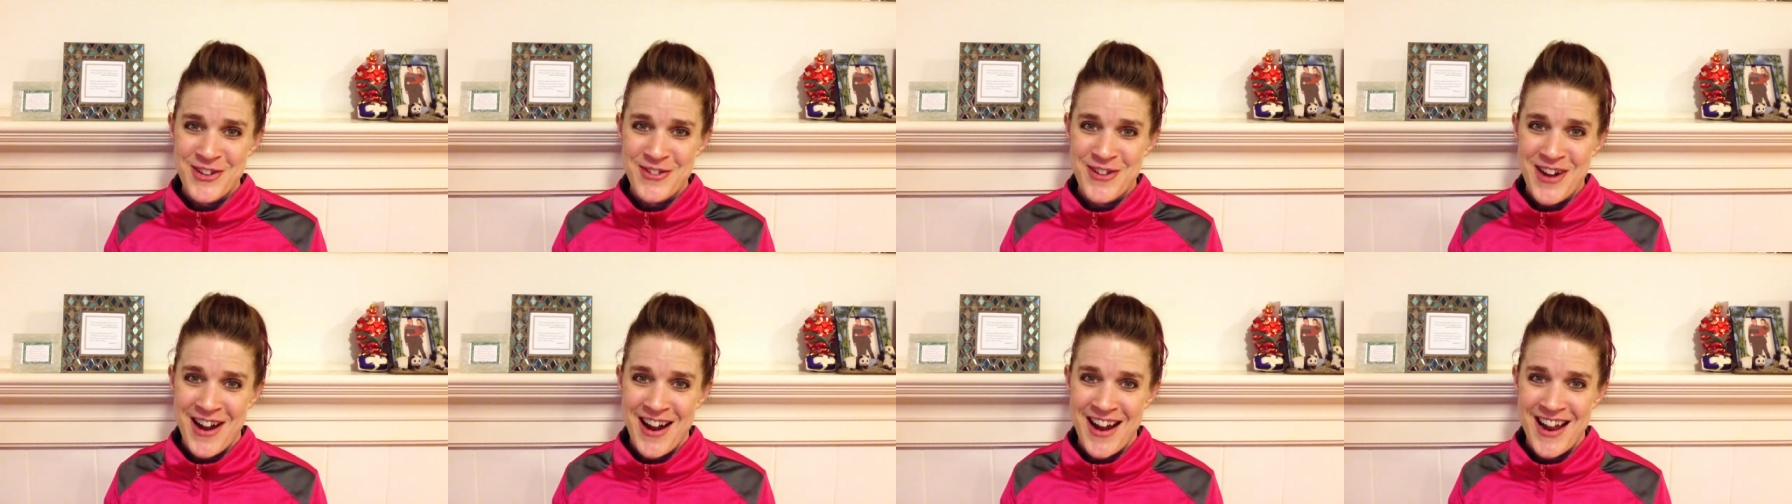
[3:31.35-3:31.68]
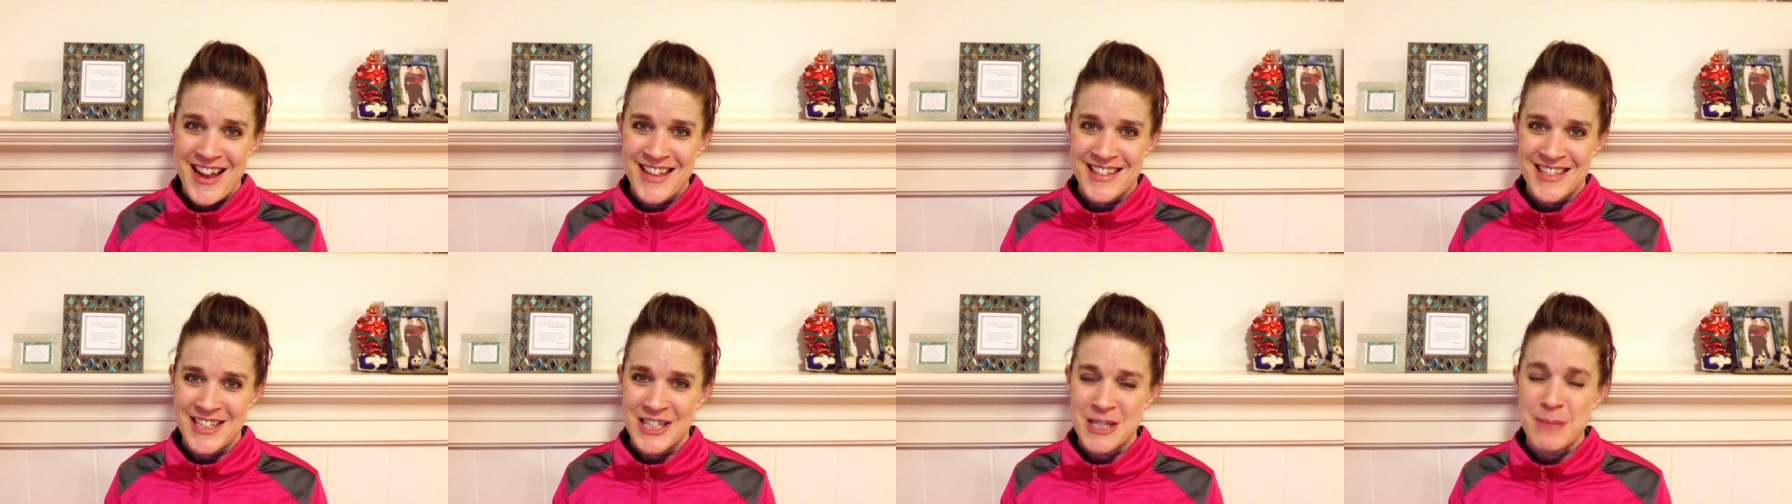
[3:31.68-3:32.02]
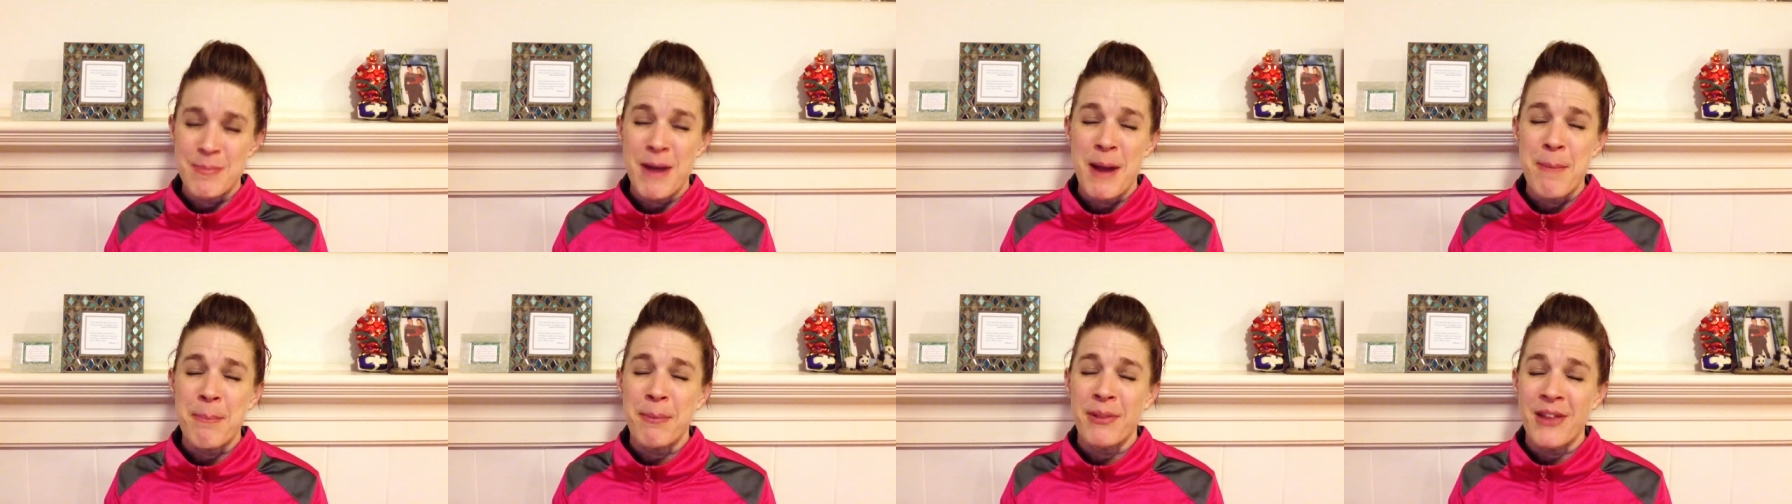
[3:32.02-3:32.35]
guys. It's
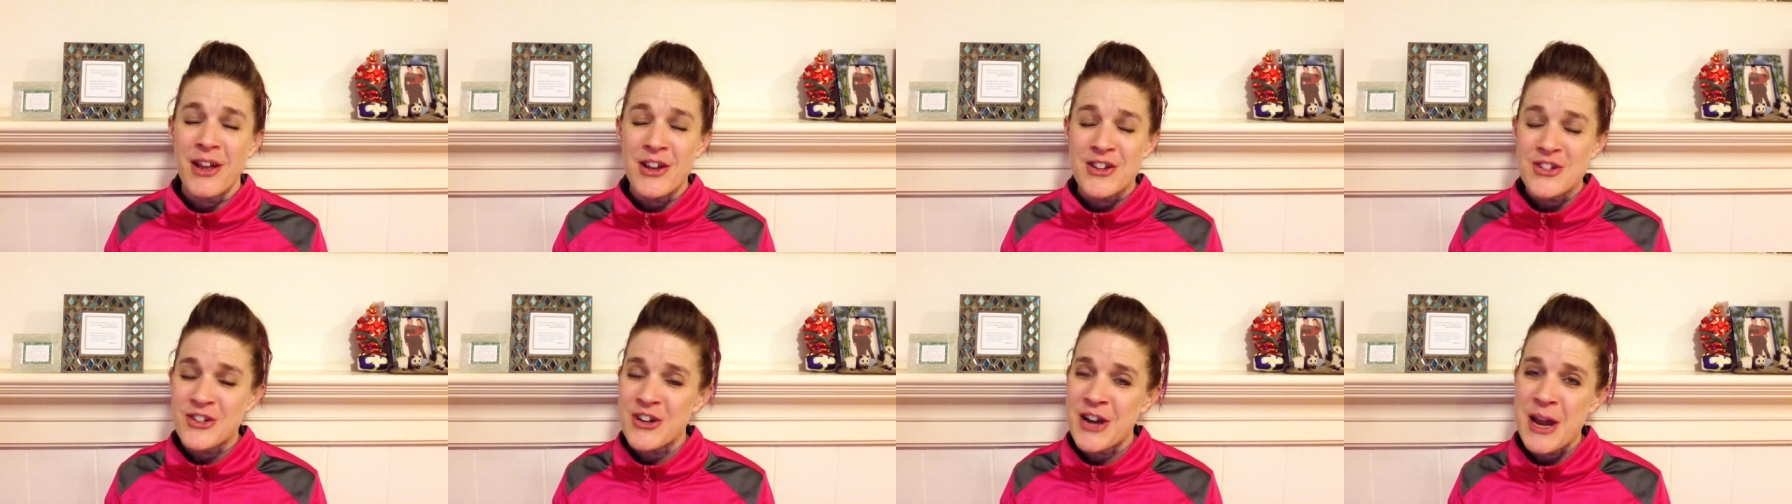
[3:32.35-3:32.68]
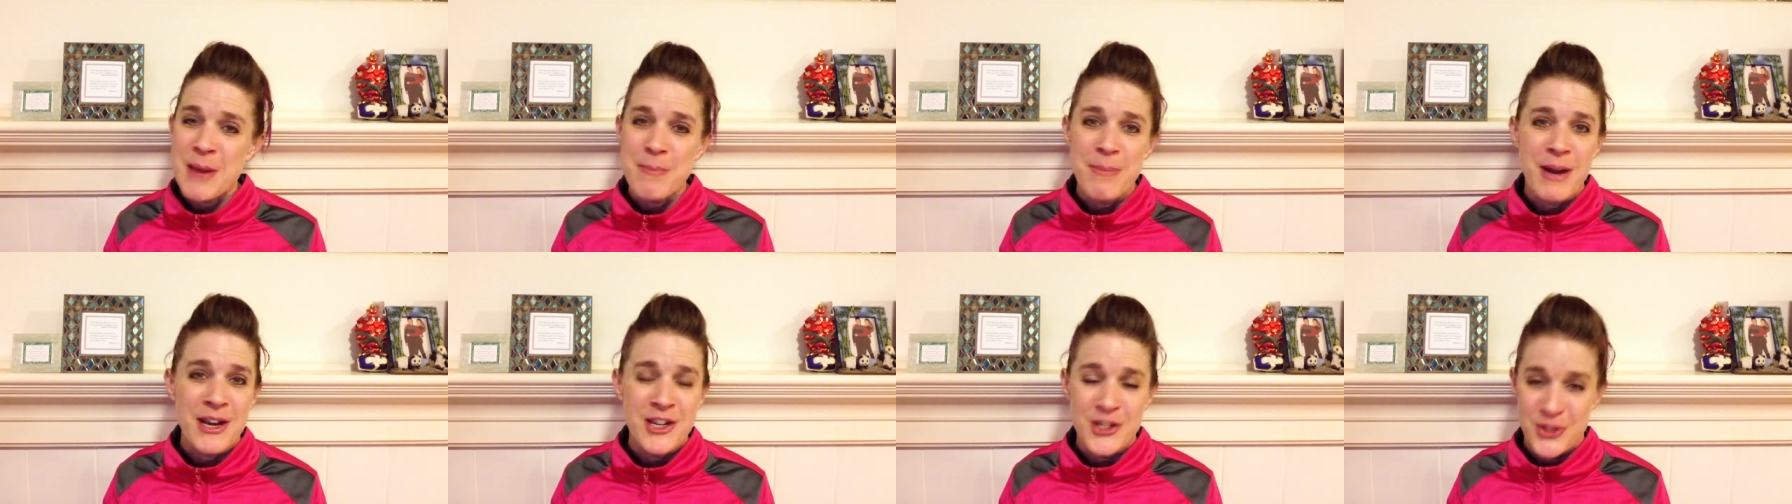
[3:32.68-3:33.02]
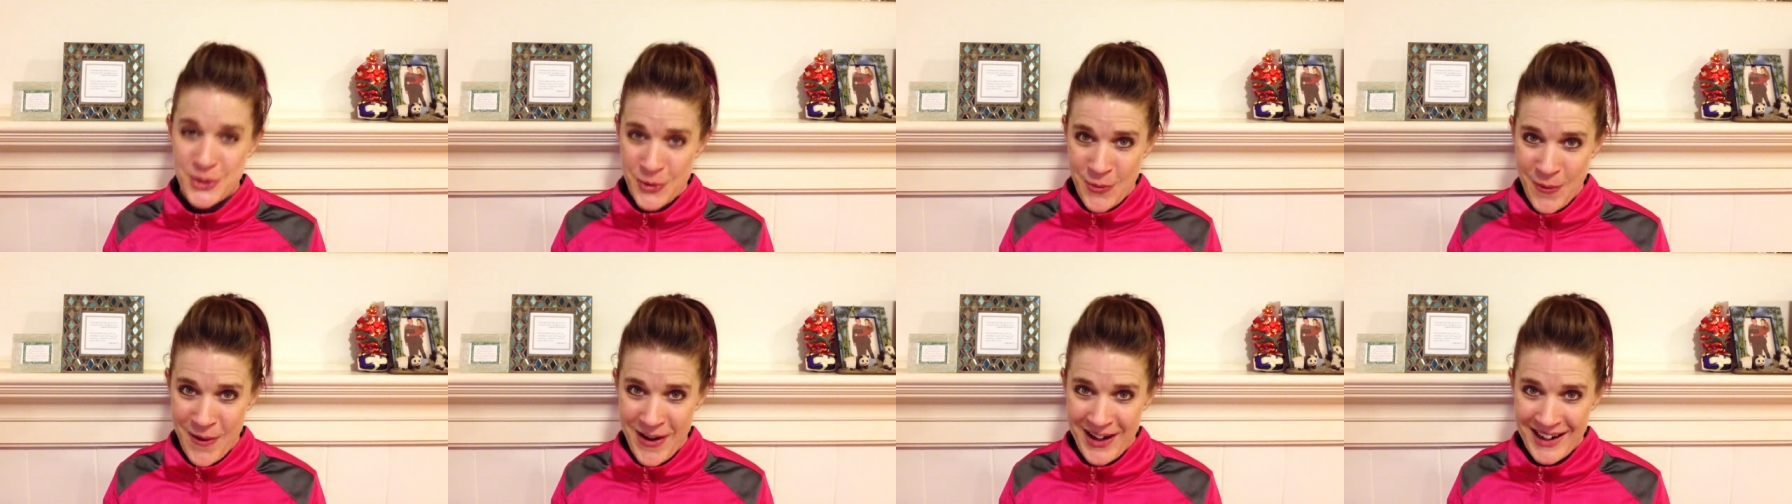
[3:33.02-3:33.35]
my pleasure and my
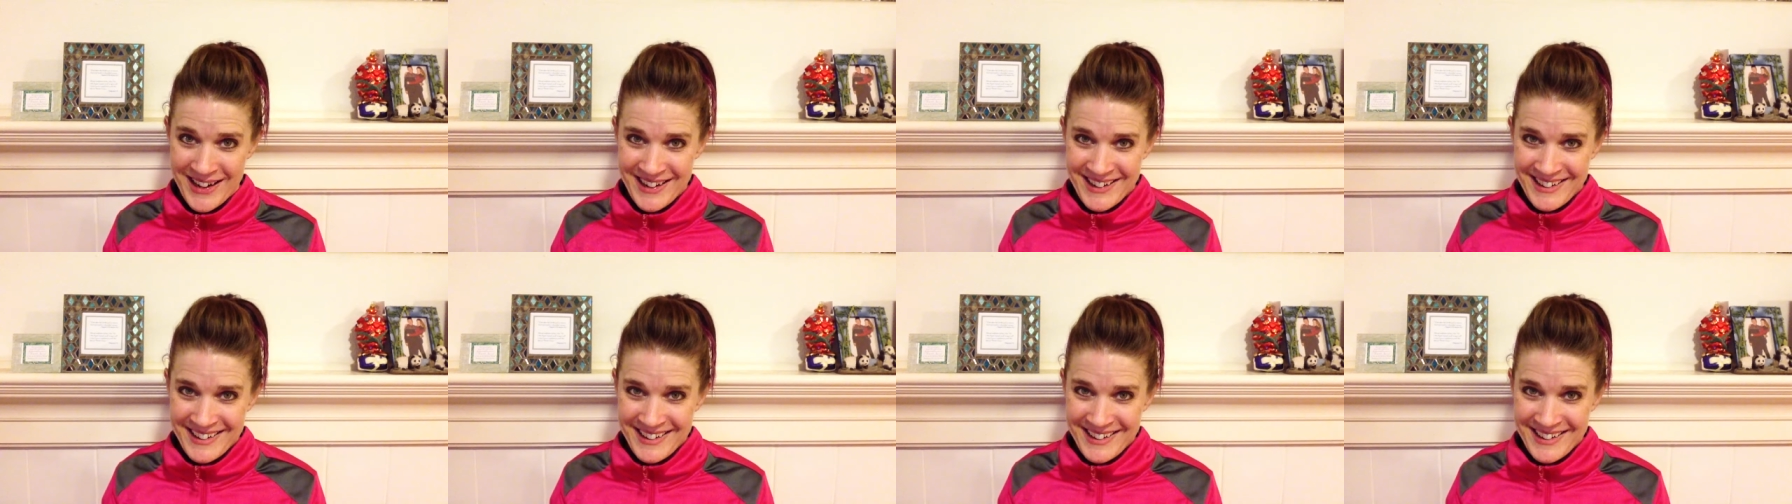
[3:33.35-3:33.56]
joy.